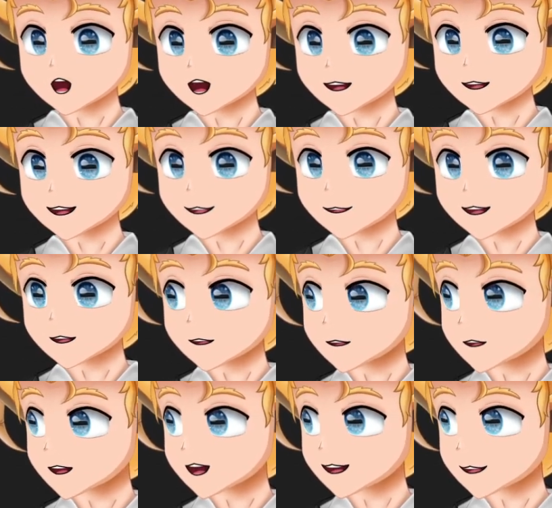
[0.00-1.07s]
it will
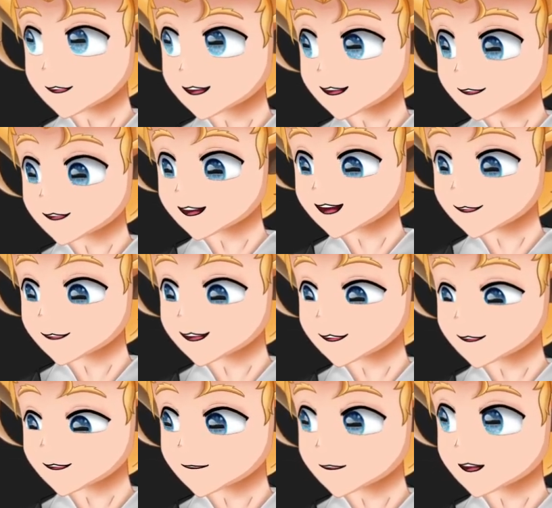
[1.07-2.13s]
replace his chat message
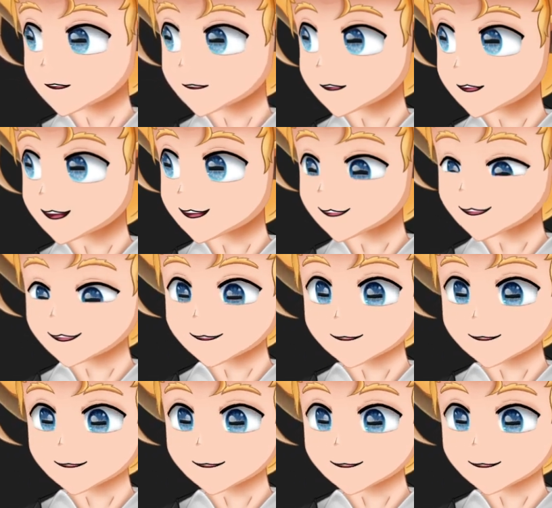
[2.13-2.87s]
with yes.